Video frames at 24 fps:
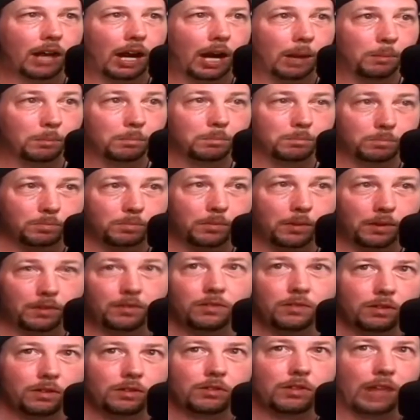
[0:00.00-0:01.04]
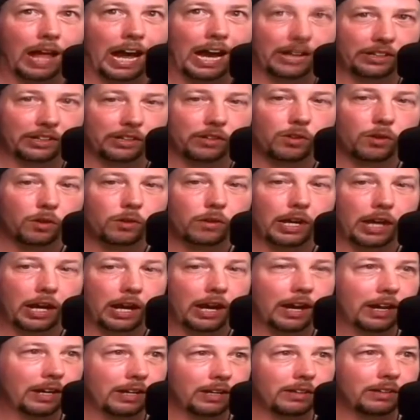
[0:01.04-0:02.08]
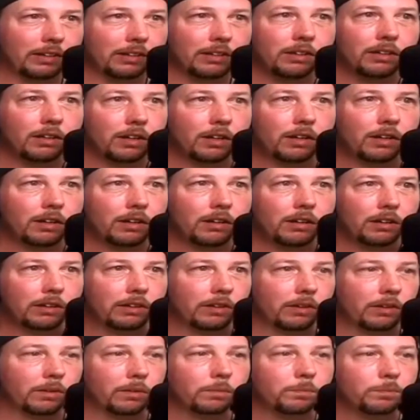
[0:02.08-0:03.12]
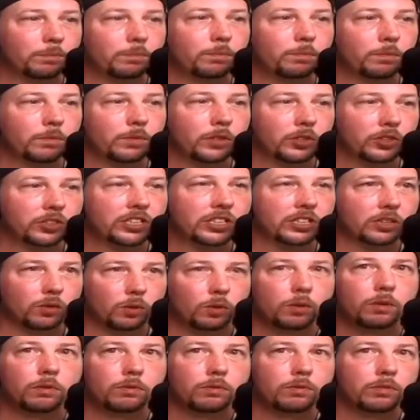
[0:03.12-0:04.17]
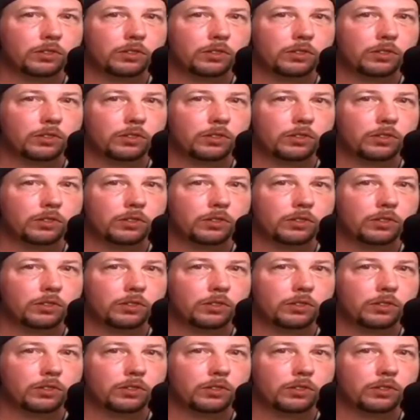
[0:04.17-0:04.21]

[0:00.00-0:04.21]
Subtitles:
I'm glad you're okay and you're still